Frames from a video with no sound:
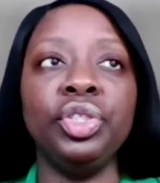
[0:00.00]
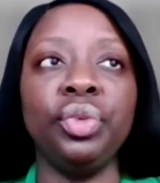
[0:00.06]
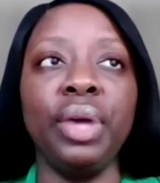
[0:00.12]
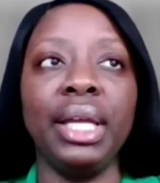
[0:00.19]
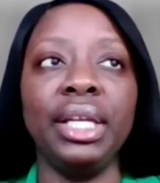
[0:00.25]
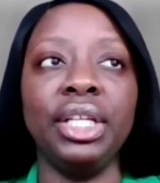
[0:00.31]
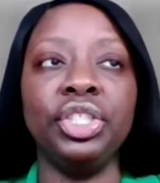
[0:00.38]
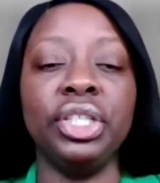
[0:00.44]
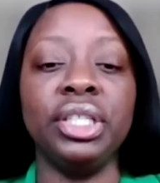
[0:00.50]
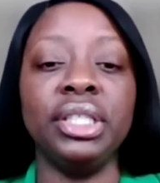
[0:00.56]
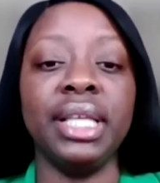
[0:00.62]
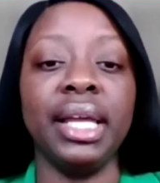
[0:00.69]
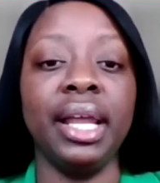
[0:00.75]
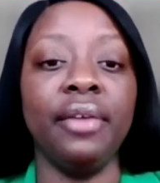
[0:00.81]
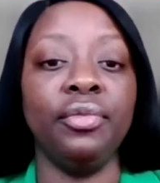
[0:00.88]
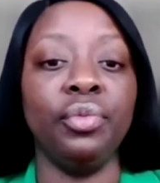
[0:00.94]
strategies
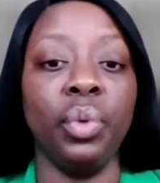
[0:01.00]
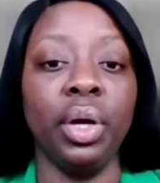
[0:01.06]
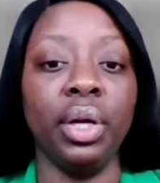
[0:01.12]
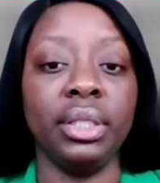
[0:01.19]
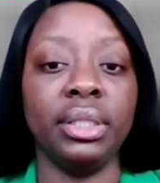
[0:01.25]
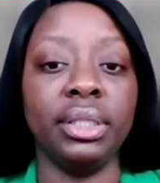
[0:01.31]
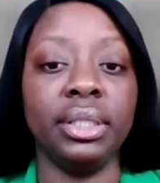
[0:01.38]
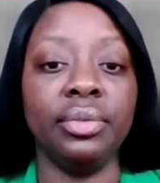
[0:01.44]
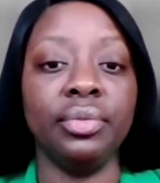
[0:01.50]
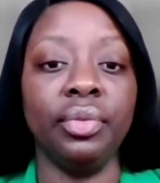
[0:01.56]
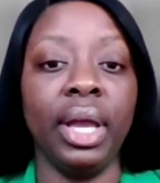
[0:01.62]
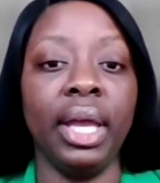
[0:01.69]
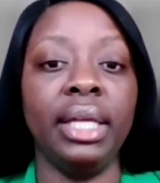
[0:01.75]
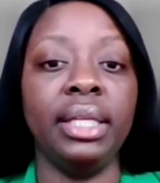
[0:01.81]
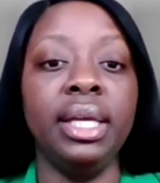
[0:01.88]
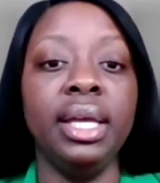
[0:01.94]
that have worked,
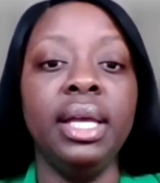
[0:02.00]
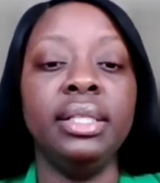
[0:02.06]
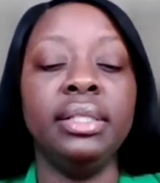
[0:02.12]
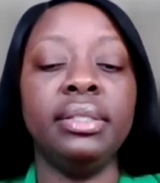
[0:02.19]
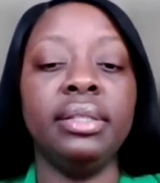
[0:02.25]
right?